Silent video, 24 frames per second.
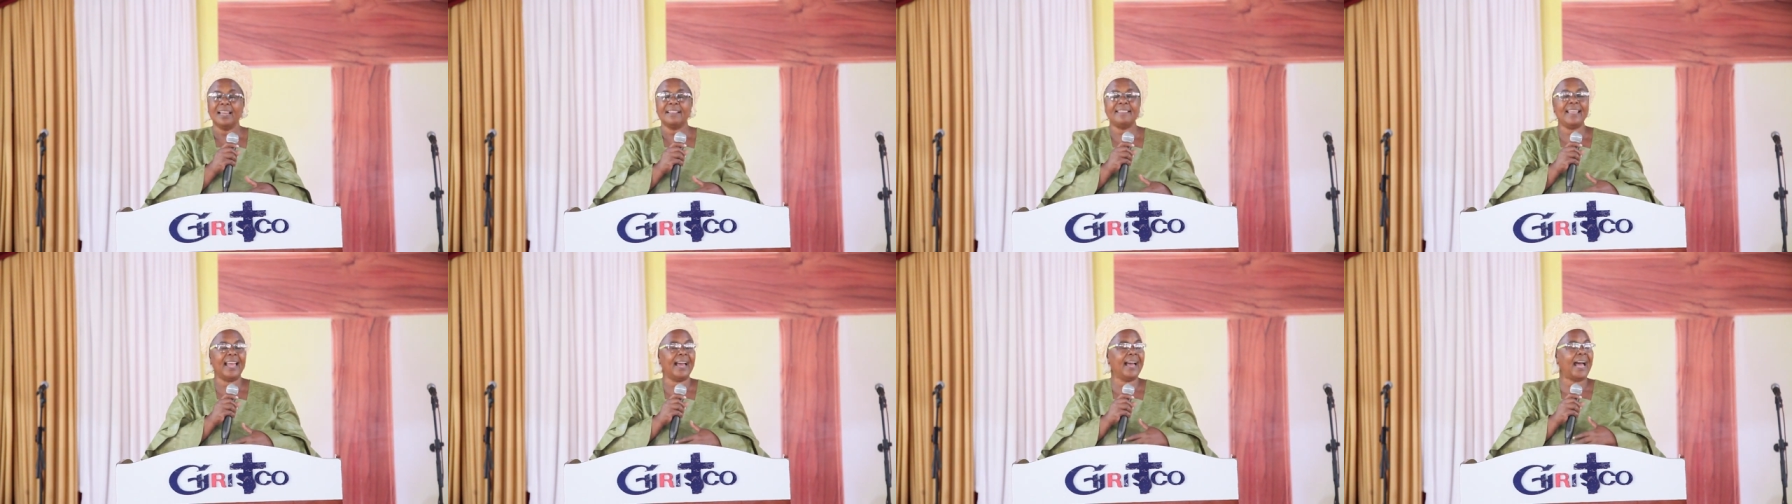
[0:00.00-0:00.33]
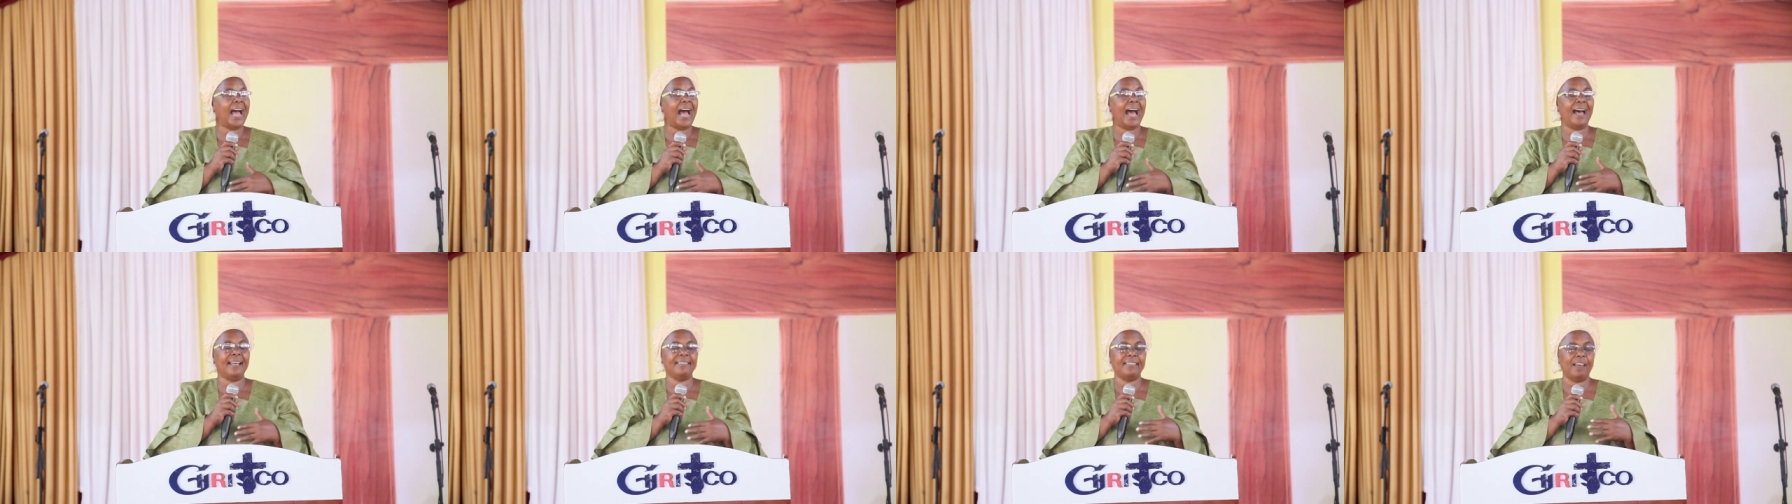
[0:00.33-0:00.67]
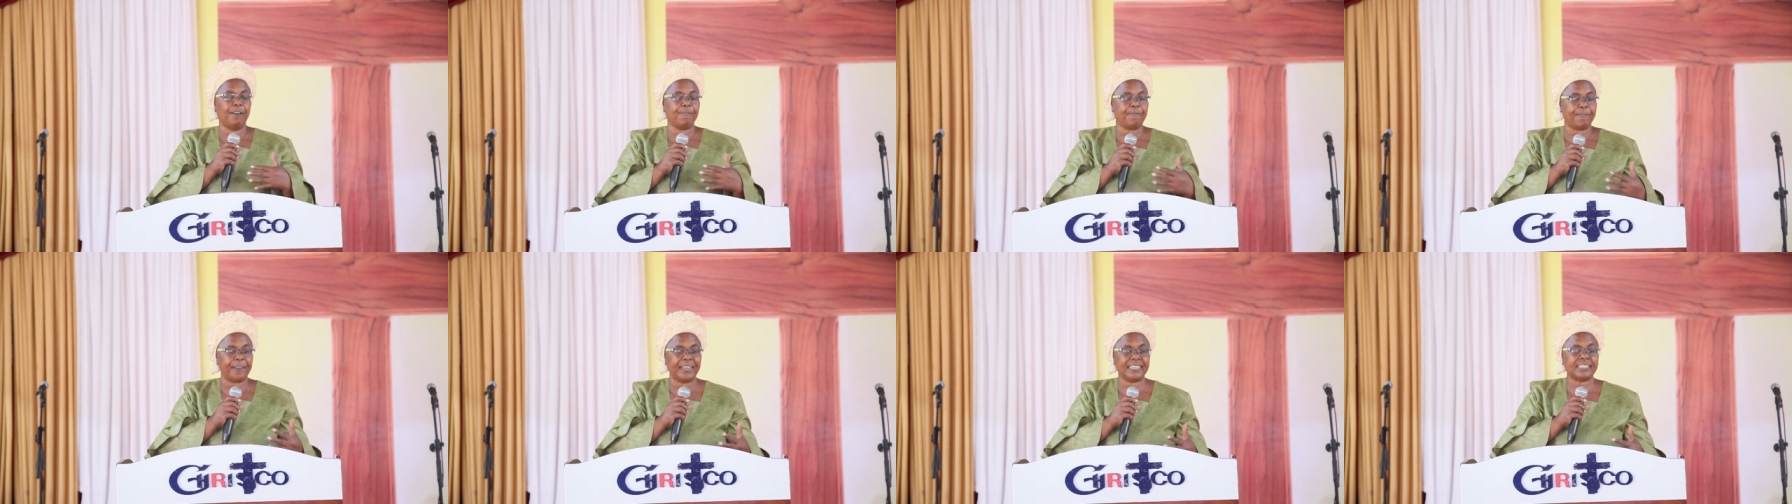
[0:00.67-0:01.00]
There are
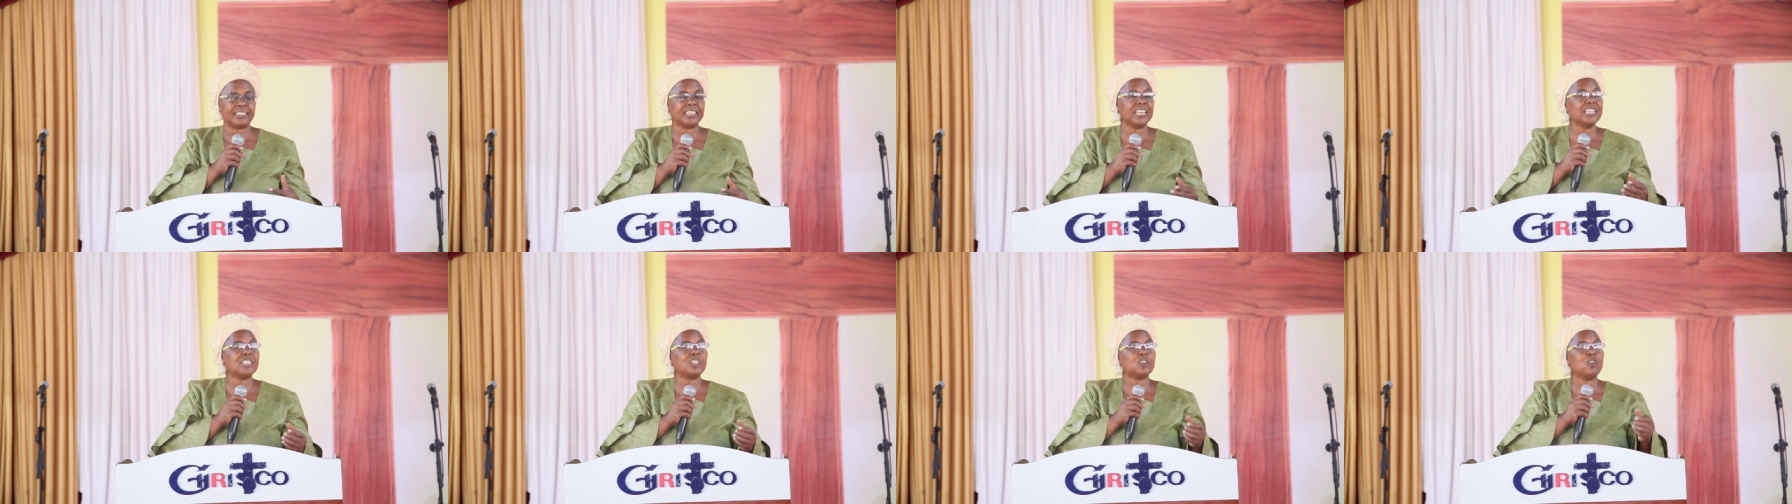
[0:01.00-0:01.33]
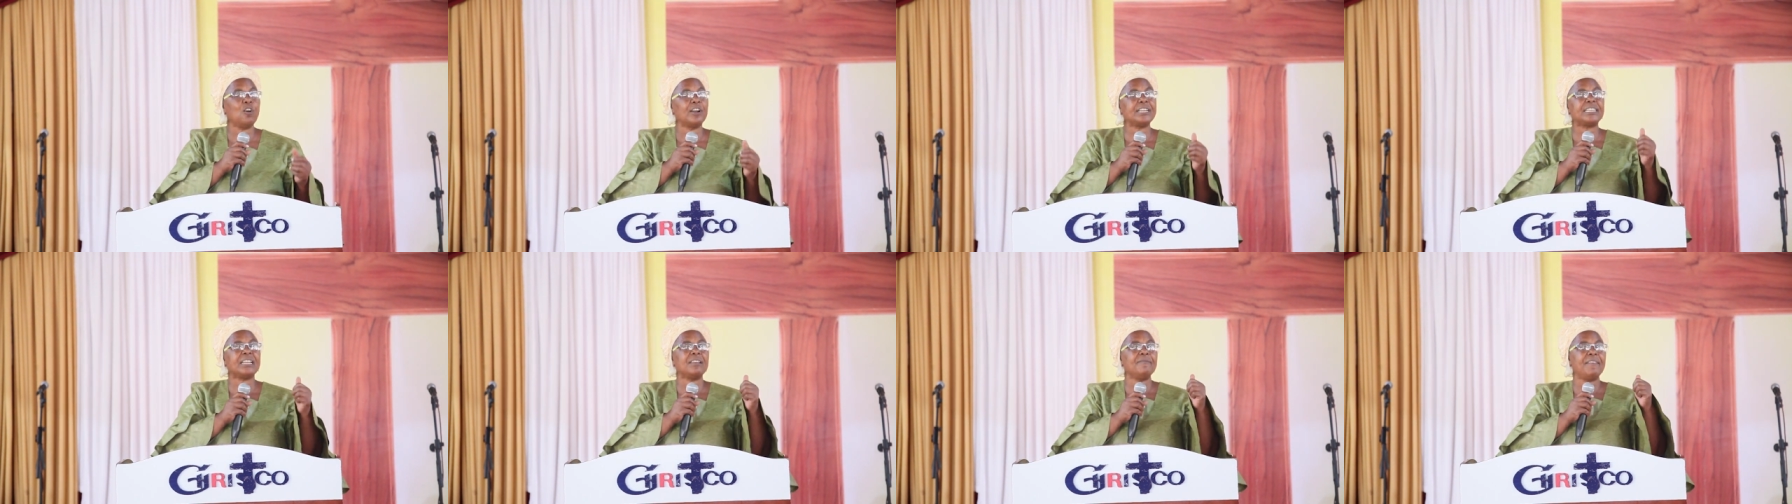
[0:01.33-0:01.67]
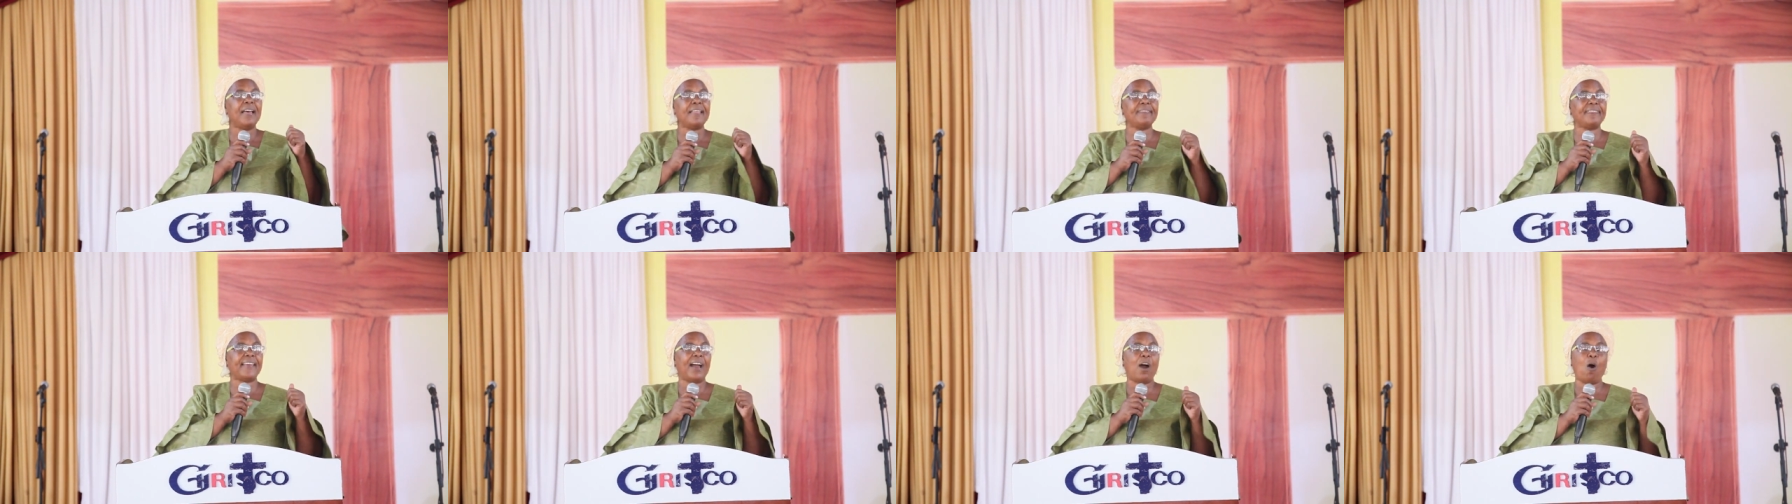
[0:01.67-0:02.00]
other faiths. It's not
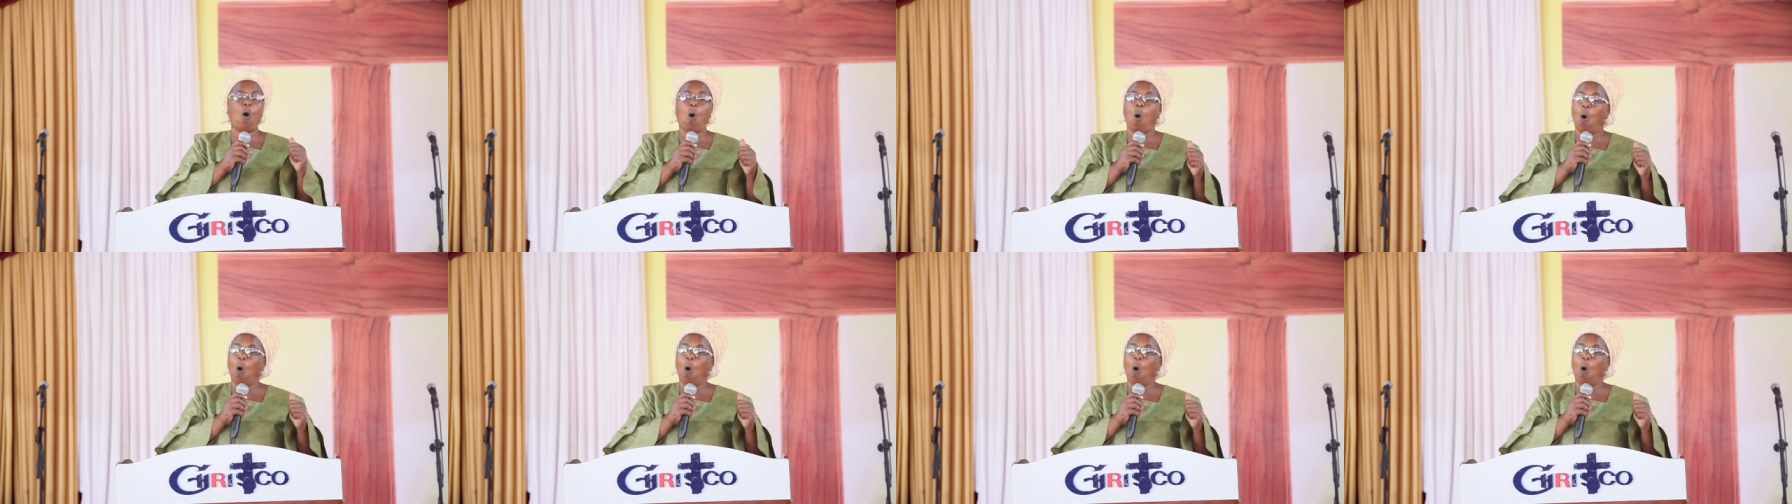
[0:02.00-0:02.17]
even the